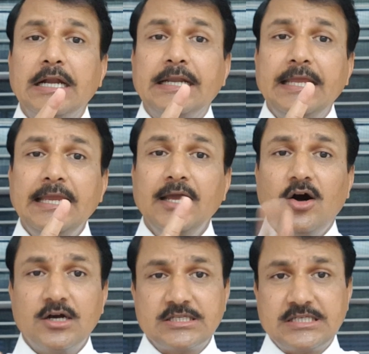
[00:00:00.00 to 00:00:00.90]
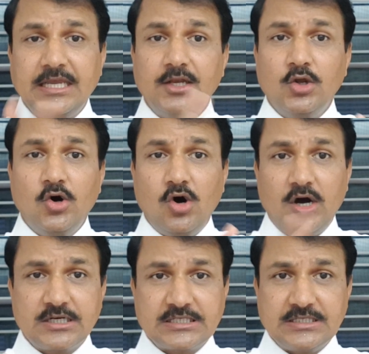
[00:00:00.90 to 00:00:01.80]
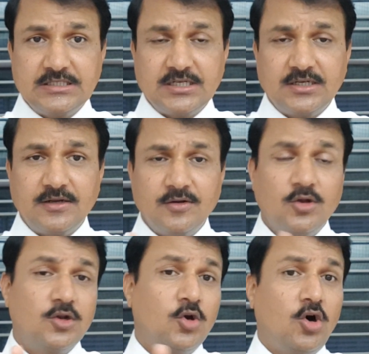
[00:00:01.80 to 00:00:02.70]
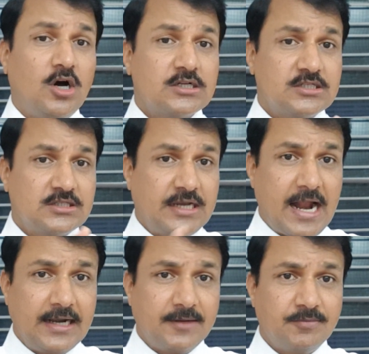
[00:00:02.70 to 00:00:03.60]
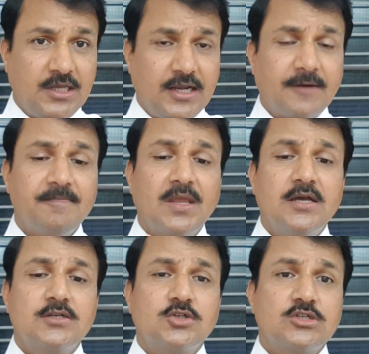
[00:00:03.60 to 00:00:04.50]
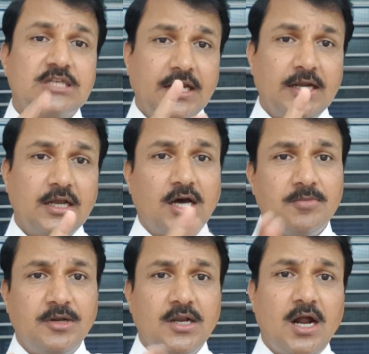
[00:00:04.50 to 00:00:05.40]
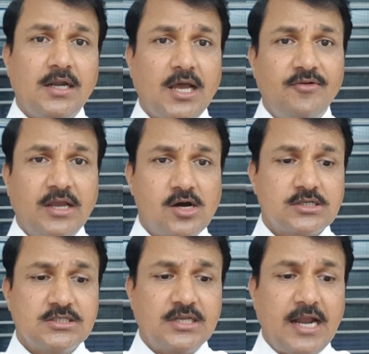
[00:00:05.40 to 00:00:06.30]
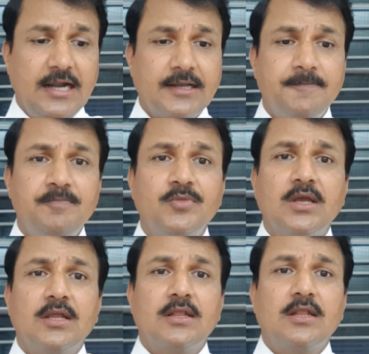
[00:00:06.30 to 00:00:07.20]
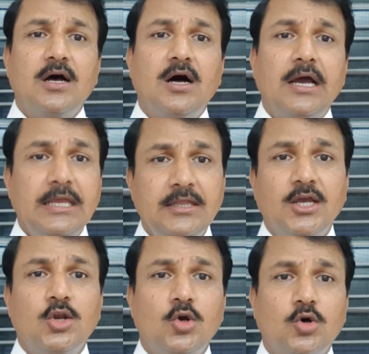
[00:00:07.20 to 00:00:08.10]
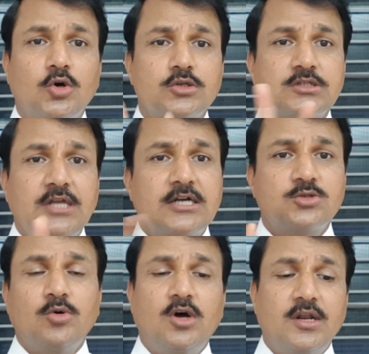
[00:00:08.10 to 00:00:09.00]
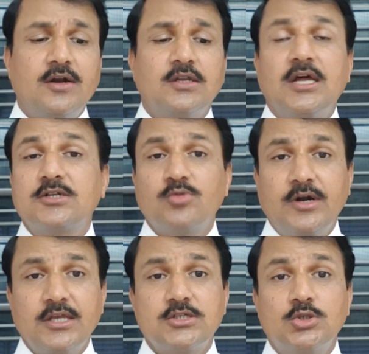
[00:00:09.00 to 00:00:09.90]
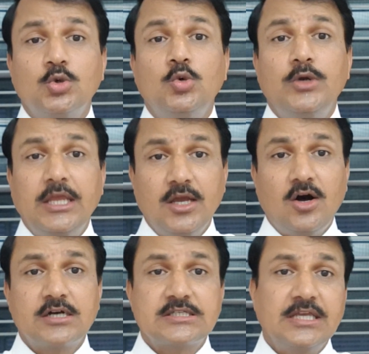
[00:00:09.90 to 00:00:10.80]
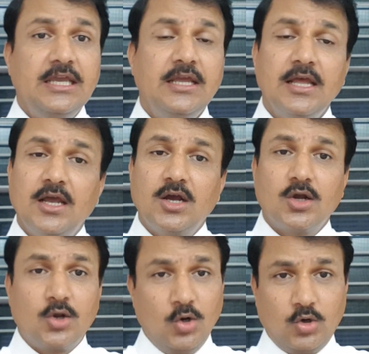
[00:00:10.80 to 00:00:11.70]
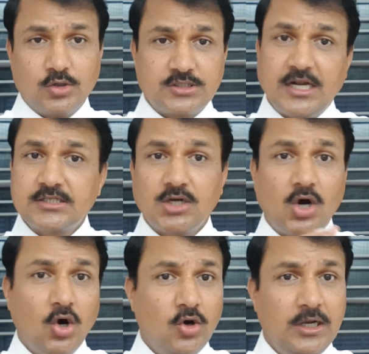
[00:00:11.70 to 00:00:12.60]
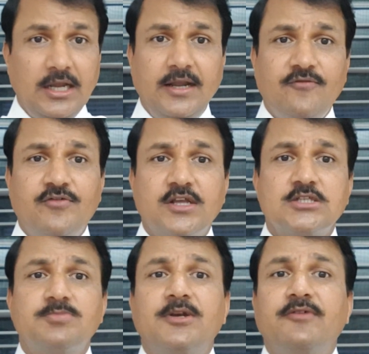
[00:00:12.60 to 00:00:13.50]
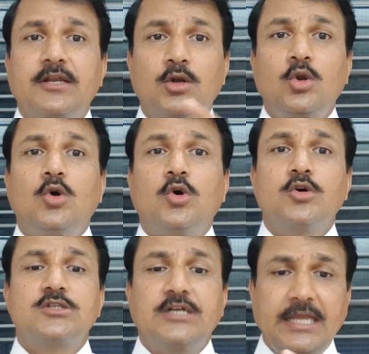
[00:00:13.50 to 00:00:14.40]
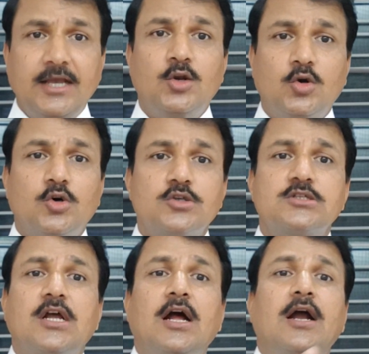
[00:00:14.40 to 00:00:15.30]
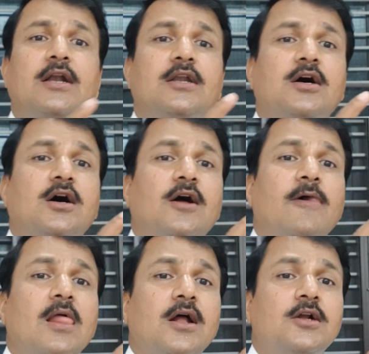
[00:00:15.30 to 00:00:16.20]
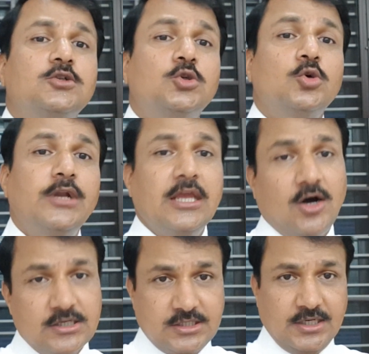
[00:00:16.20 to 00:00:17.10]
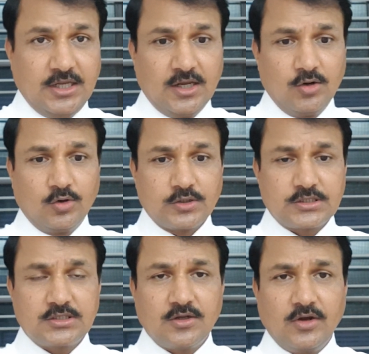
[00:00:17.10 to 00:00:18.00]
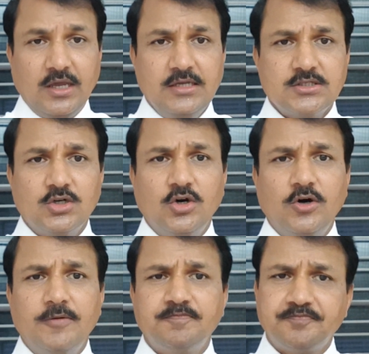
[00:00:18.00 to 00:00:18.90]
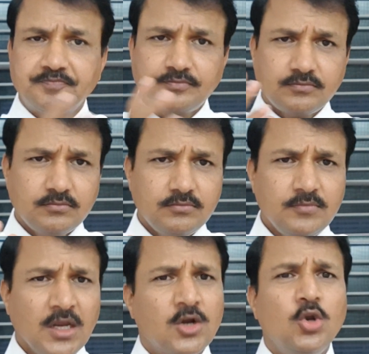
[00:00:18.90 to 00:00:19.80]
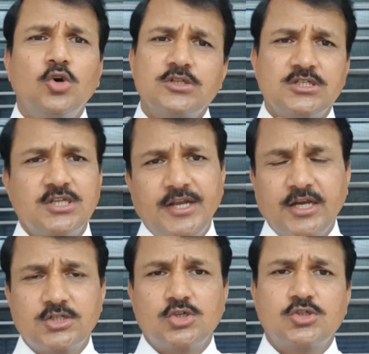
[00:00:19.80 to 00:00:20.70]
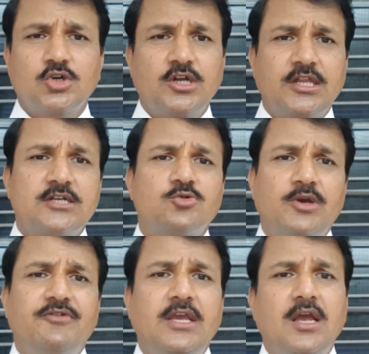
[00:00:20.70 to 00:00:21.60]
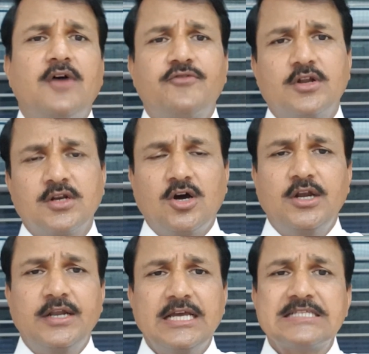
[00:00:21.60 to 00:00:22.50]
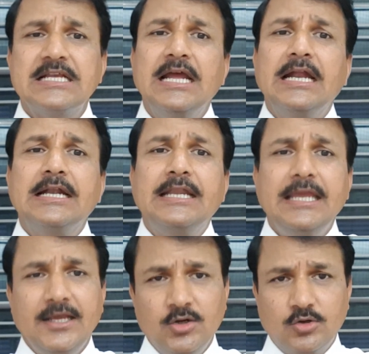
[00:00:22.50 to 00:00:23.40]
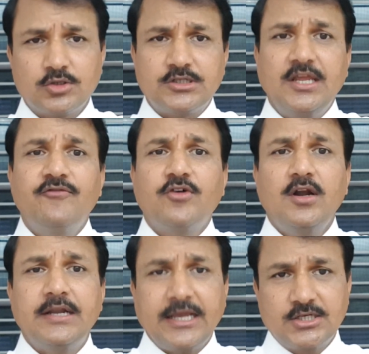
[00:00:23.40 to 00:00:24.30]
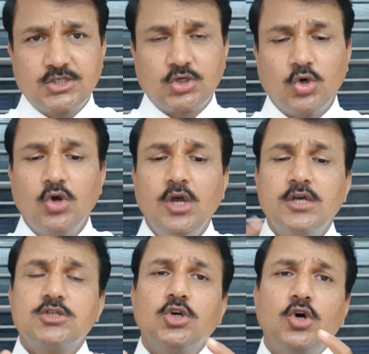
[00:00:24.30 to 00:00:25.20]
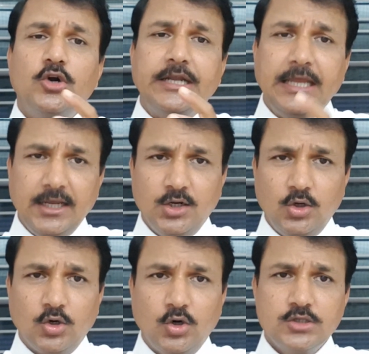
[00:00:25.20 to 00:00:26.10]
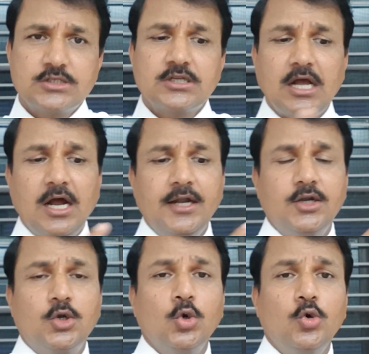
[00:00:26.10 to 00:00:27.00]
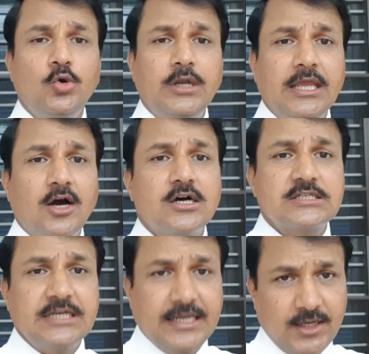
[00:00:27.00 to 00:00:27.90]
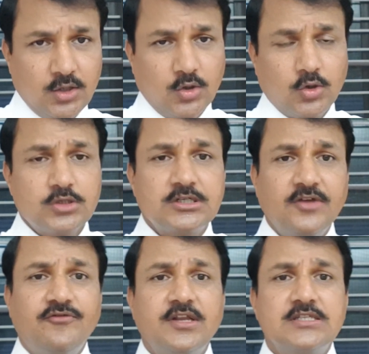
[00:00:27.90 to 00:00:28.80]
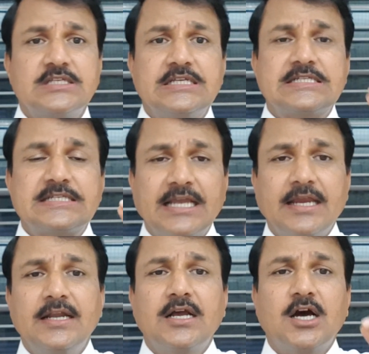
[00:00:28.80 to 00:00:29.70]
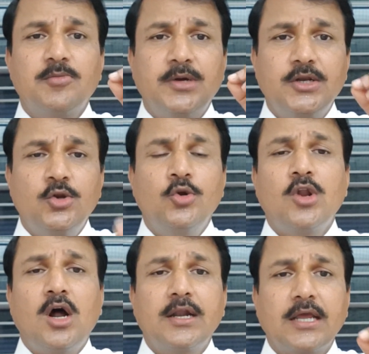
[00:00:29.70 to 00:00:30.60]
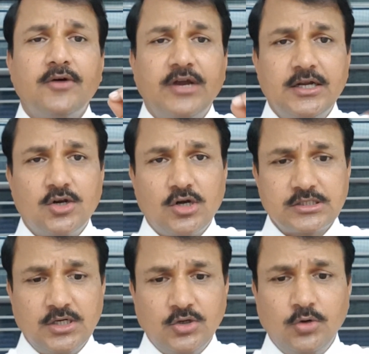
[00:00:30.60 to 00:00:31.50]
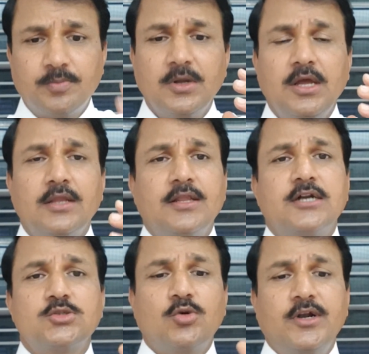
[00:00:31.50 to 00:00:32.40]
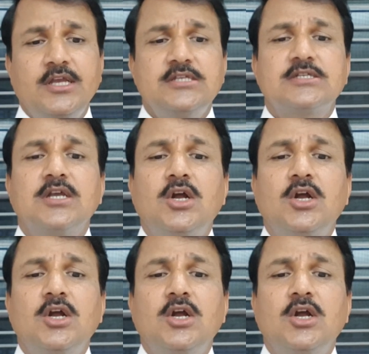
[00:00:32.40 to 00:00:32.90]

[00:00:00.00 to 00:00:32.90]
deoxy, no oxygen, no, no oxygen atom there. So, second carbon not having oxygen atom uh, in the glucose, that's what, that's what is two deoxy glucose. That's the only difference between glucose, D-glucose and uh, two deoxy D glucose. Okay, so glucose is a dextrose sugar, that's why we often call it as D-glucose, D for dextro. So, D-glucose and two deoxy D glucose difference is second carbon do not have hydroxyl group. That's what is